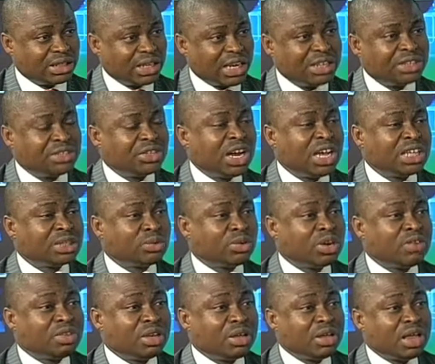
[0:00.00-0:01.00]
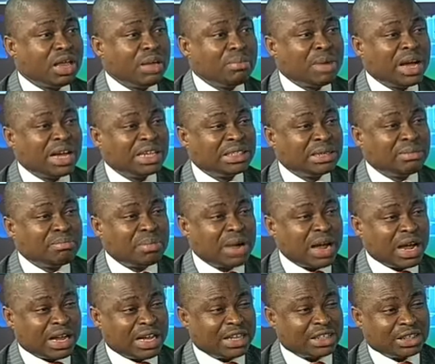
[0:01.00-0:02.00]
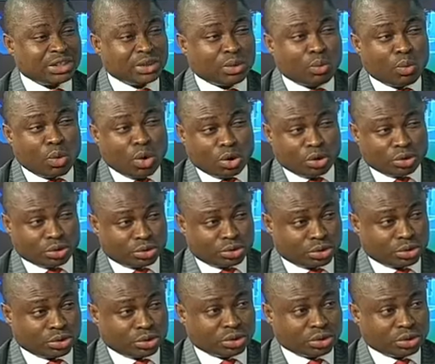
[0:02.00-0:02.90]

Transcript: Nigeria is one of the emerging markets in the world,